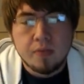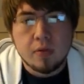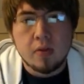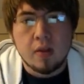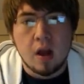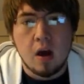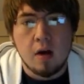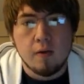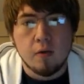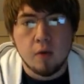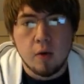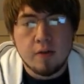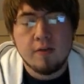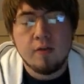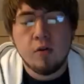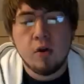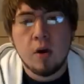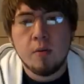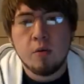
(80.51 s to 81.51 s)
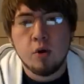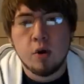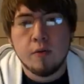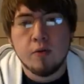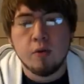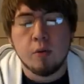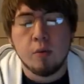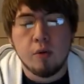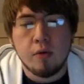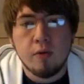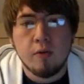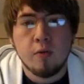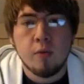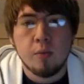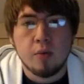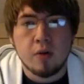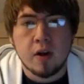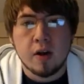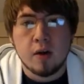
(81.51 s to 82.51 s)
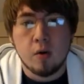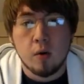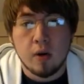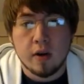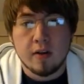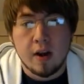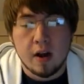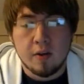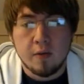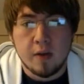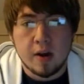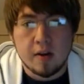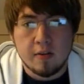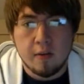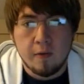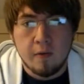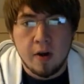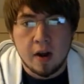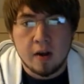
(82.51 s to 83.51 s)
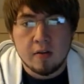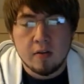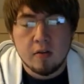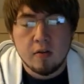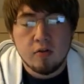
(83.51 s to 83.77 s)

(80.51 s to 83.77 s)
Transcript: Now, for Rescue Rabbit, you have to remove it from play in order to activate its effect.